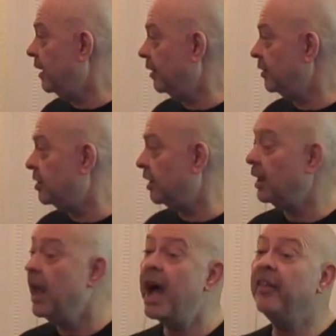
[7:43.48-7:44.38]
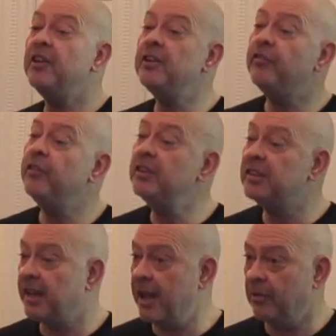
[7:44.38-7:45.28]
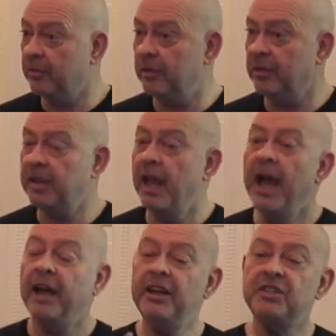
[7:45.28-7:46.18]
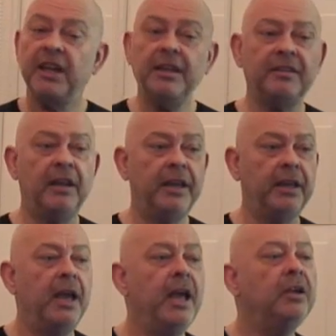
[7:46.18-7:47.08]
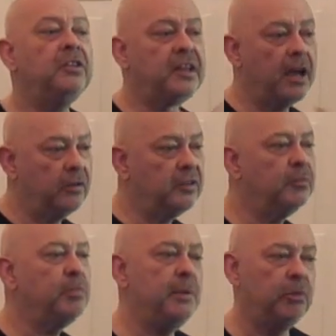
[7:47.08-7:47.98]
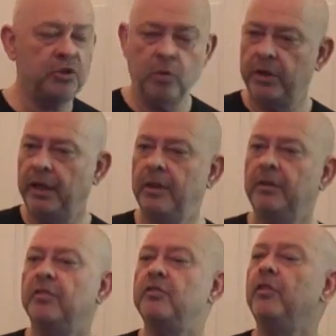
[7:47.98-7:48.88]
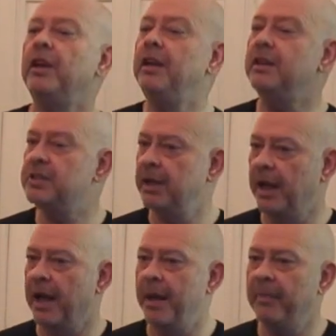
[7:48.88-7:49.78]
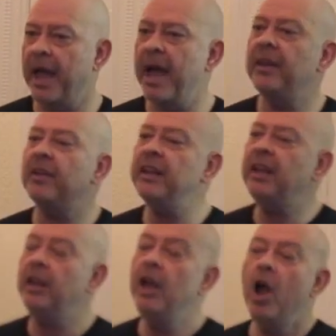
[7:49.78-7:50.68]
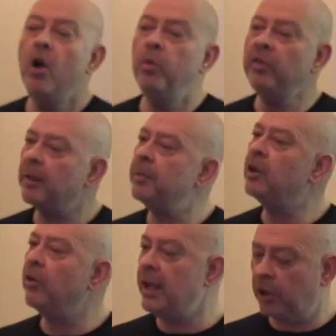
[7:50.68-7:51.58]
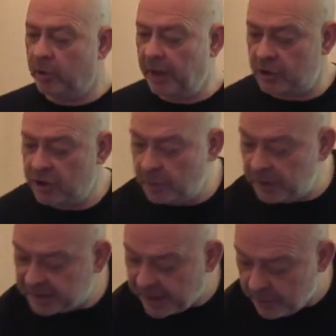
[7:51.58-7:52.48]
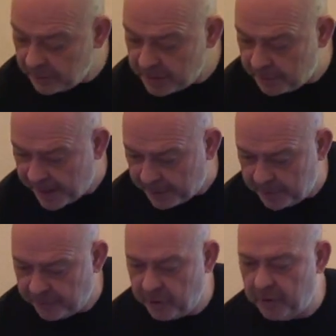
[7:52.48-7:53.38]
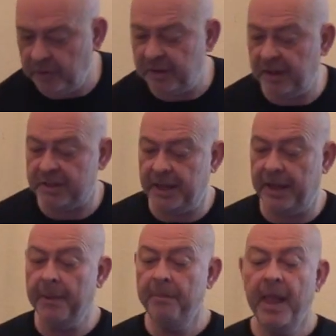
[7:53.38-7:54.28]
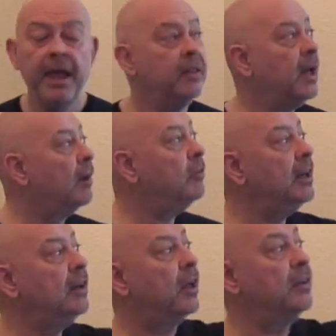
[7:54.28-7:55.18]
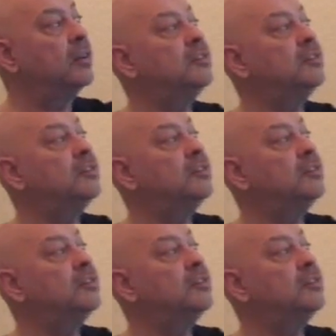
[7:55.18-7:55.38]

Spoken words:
London, and the different sounds. And it takes like sounds of people talking in the street, and I'm thinking, well, that'd be great. You could actually do a sound map of your own city. I really like this